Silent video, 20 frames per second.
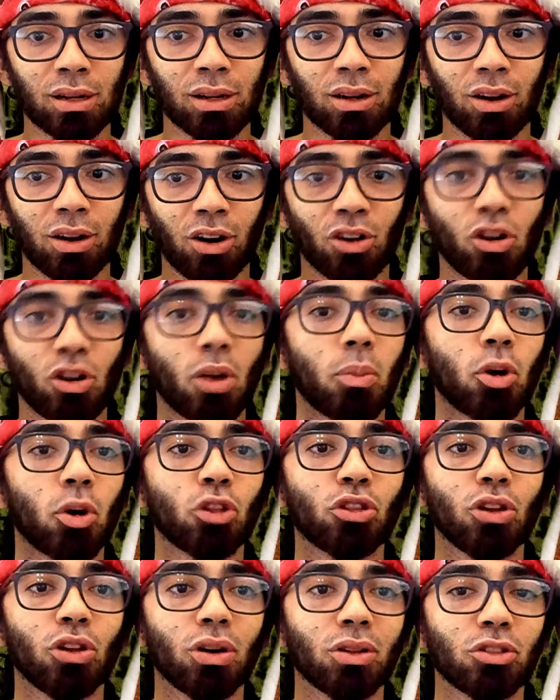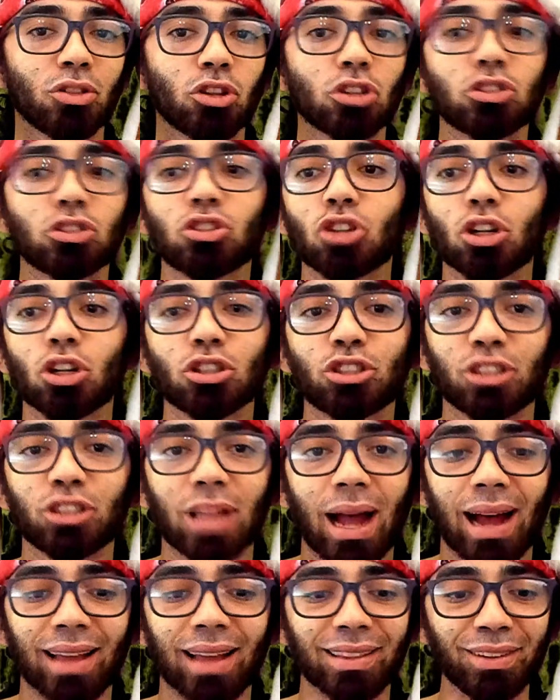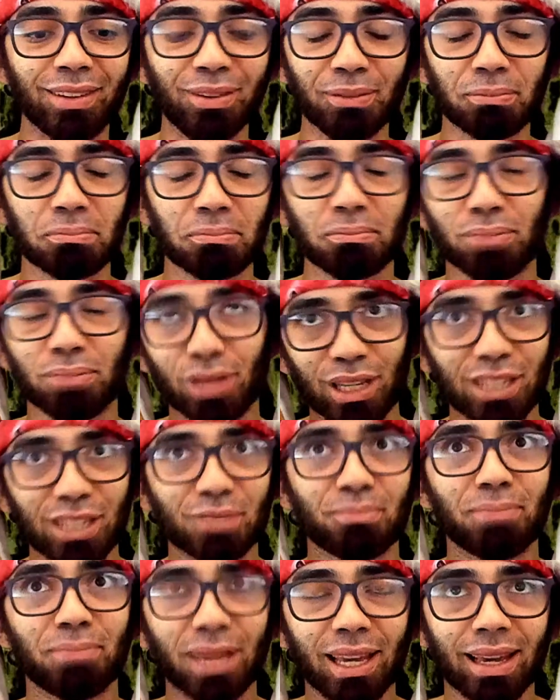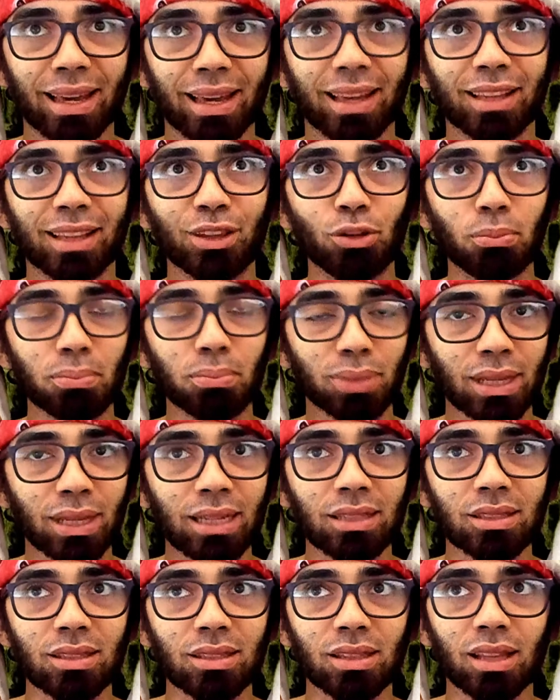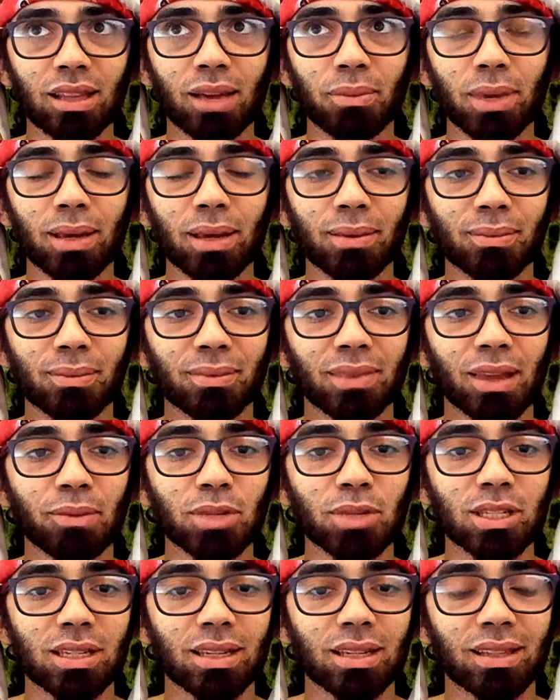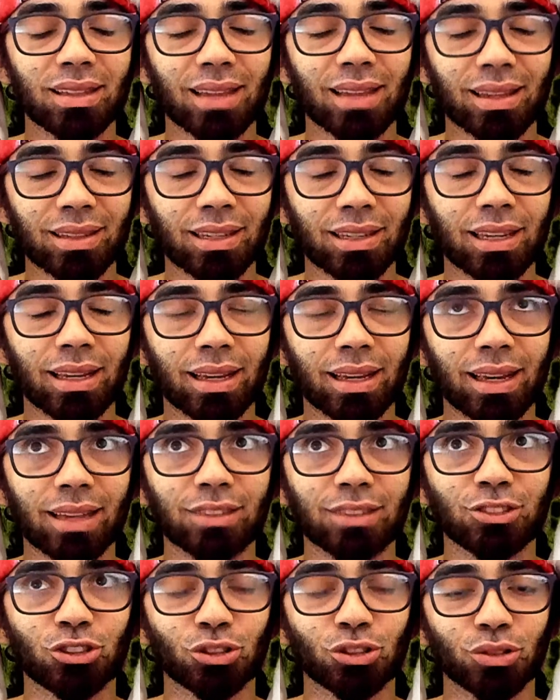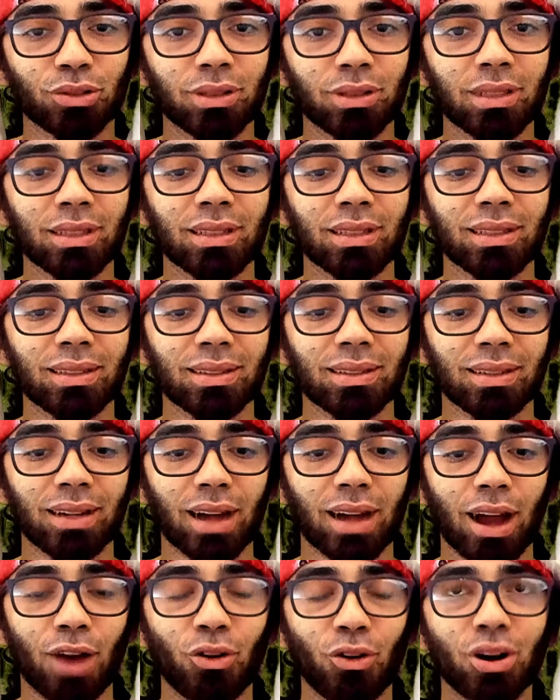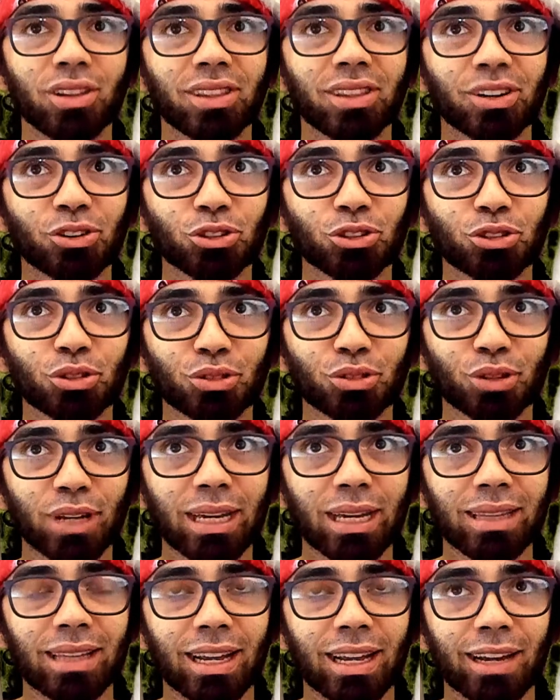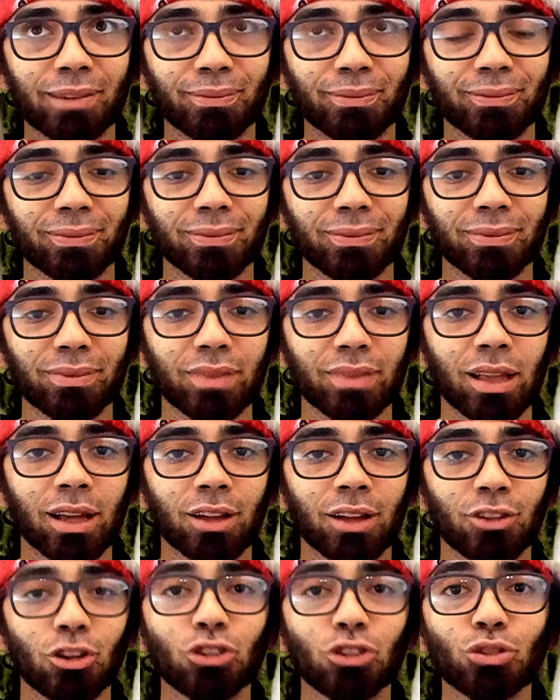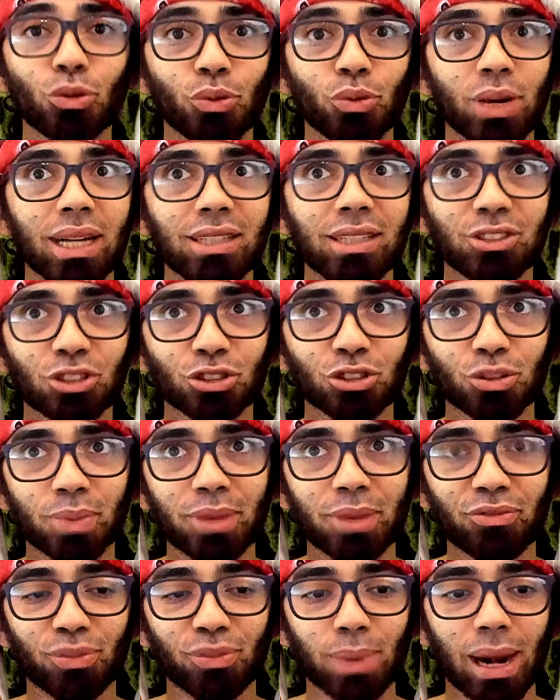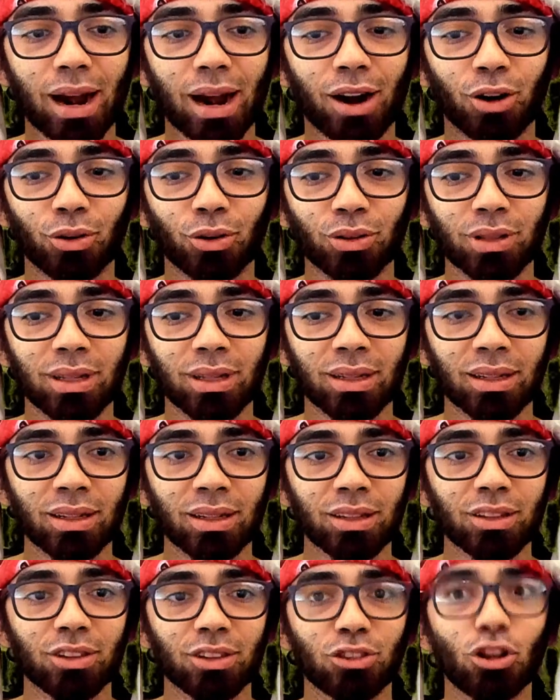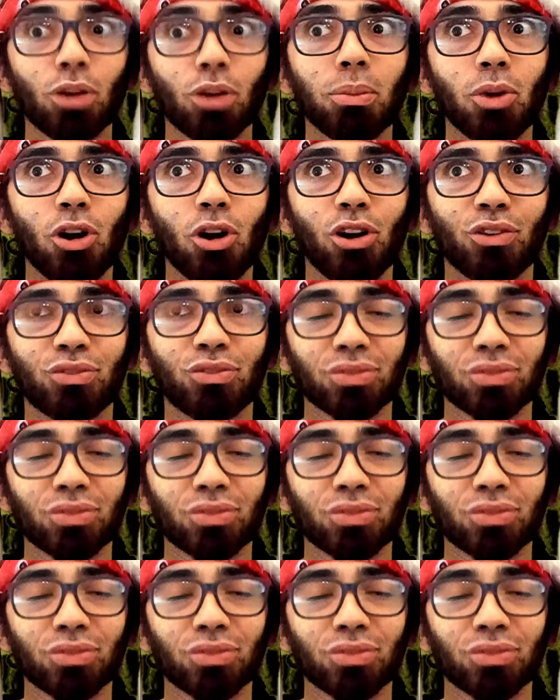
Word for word: Oh, come on, don't, don't judge that. Please be hit. Please let me let me see that he hit you. I want Naruto to hit him. Not to win, just to be proud. Don't move!